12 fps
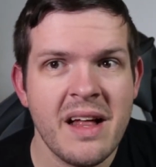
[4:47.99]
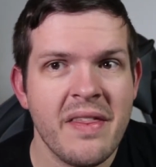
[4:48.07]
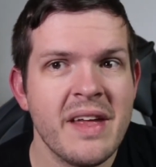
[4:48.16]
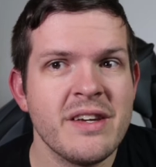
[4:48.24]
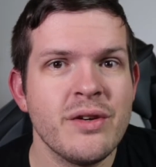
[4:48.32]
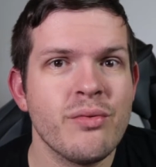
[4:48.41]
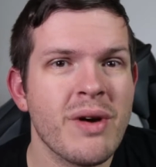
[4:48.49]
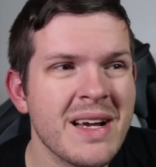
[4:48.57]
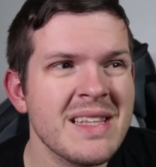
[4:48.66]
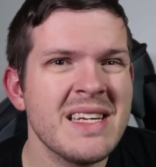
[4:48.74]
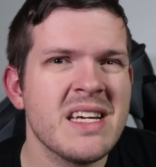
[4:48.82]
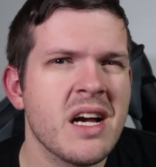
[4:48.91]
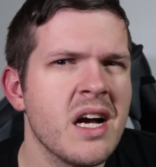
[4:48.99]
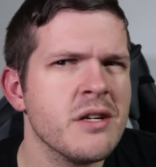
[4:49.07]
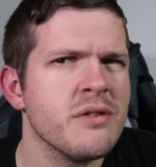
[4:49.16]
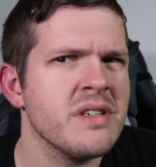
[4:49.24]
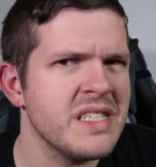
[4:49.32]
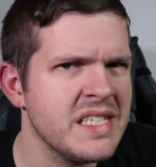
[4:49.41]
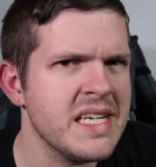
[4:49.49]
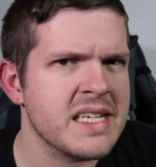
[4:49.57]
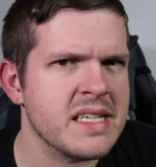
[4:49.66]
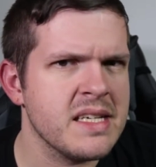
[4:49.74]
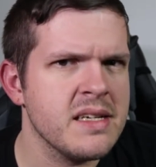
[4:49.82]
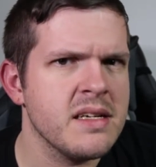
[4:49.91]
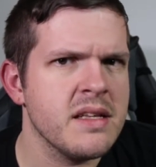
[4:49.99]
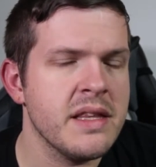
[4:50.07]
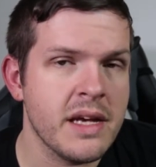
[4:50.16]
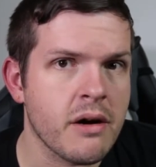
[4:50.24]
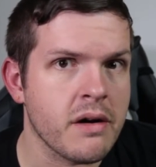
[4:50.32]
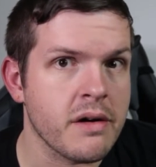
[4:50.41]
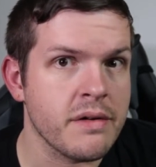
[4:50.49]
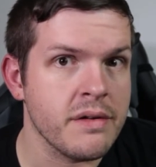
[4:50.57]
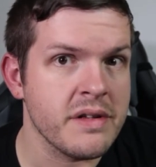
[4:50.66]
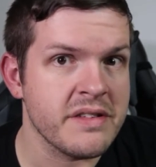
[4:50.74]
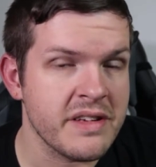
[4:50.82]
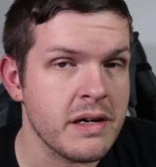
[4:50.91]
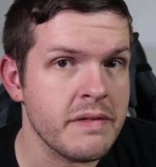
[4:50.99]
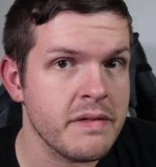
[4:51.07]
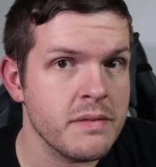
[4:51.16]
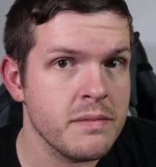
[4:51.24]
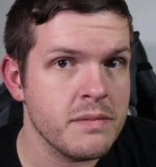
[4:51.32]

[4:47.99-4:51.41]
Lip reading: that directly contradict the article itself.